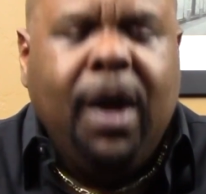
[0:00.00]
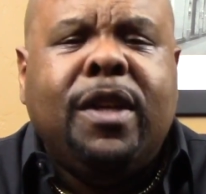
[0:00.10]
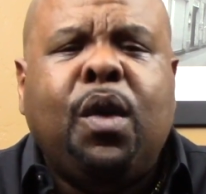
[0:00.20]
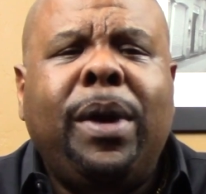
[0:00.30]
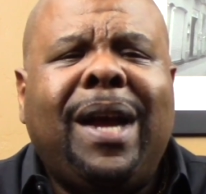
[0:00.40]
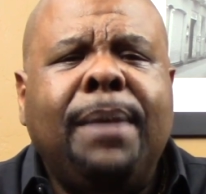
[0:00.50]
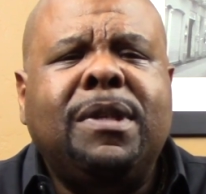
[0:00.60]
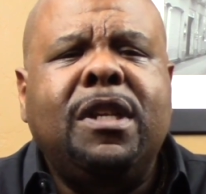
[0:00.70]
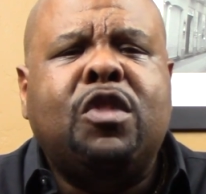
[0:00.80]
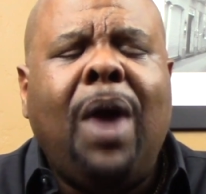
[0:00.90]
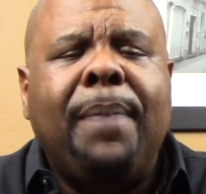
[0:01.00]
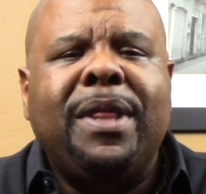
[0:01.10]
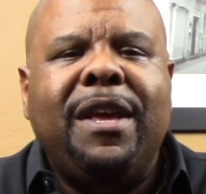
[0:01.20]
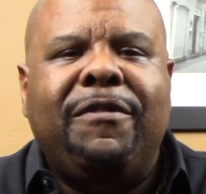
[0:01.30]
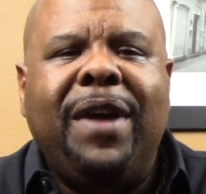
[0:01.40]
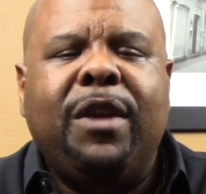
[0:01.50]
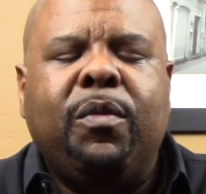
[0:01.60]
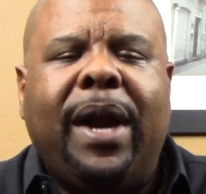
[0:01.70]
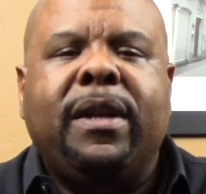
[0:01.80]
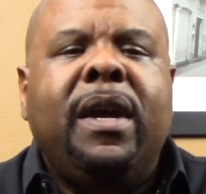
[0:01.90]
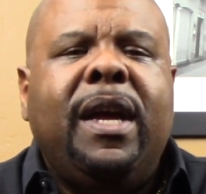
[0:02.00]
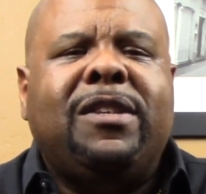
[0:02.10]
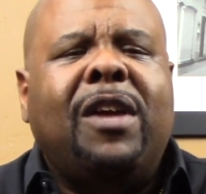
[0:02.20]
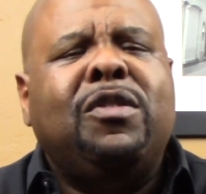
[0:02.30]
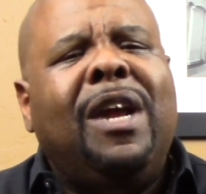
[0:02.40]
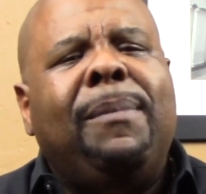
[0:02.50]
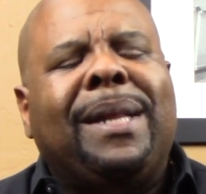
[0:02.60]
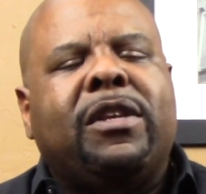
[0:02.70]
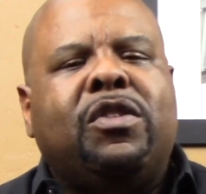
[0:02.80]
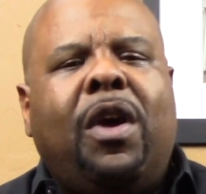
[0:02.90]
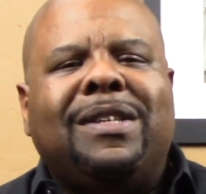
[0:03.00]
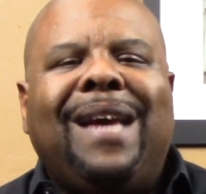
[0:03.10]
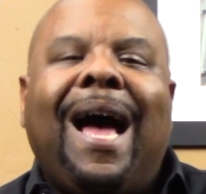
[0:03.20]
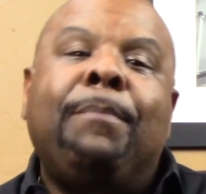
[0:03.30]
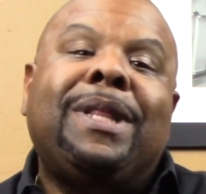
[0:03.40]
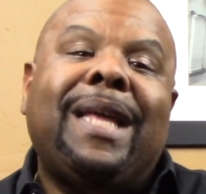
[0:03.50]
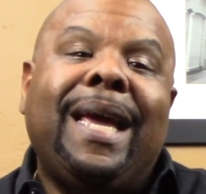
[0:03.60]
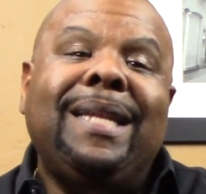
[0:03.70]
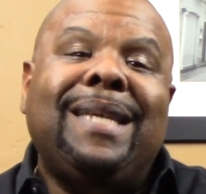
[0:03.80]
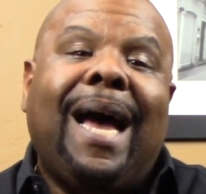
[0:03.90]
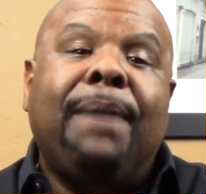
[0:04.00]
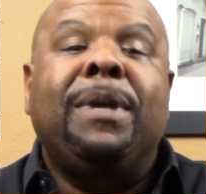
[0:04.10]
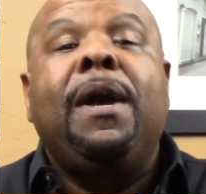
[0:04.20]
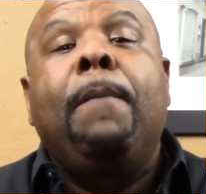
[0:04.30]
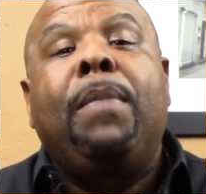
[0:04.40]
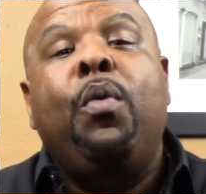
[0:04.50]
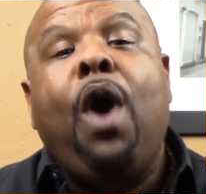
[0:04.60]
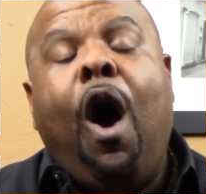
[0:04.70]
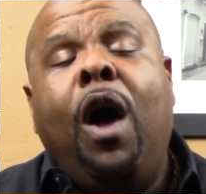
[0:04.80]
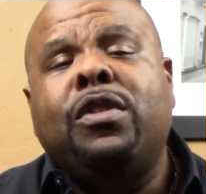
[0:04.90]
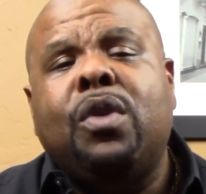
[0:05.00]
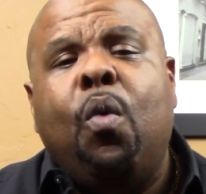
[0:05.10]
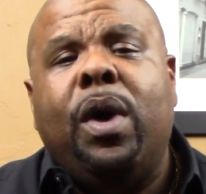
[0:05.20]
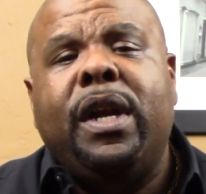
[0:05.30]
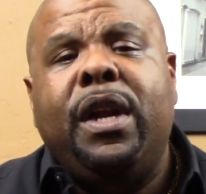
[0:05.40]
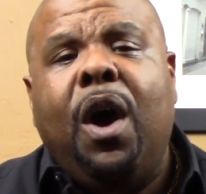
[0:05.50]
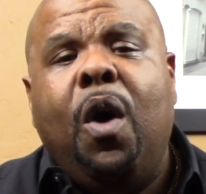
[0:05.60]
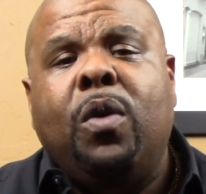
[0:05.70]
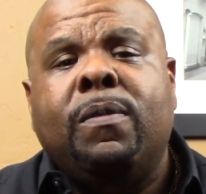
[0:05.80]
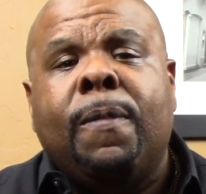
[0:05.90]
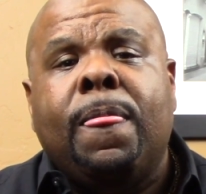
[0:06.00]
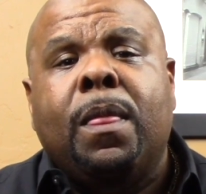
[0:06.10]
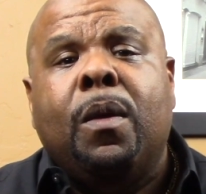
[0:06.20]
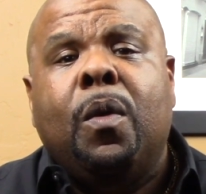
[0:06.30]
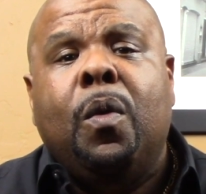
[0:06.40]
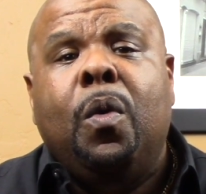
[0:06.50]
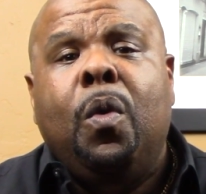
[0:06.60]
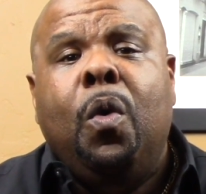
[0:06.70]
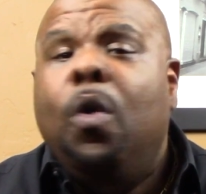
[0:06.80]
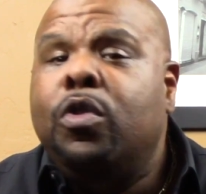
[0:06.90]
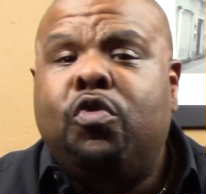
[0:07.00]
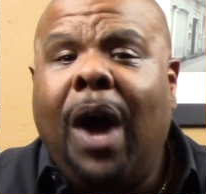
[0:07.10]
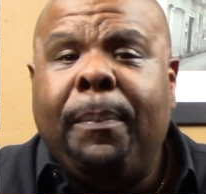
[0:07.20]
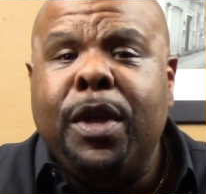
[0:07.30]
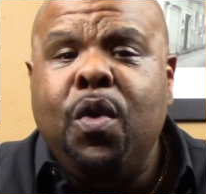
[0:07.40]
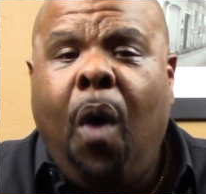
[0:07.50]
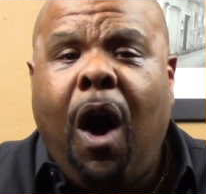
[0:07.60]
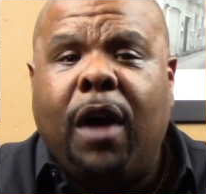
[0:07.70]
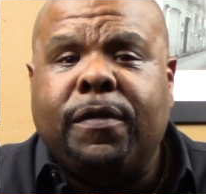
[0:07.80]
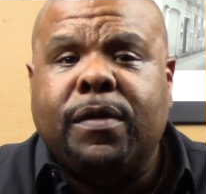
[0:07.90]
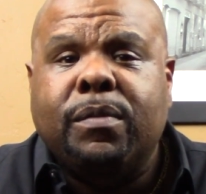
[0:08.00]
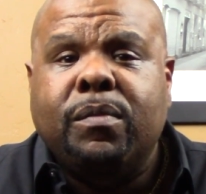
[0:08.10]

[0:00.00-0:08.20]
So when it comes to describing the event, right, it's also not about the start time but the end time, but we also want to know who's dropping you off.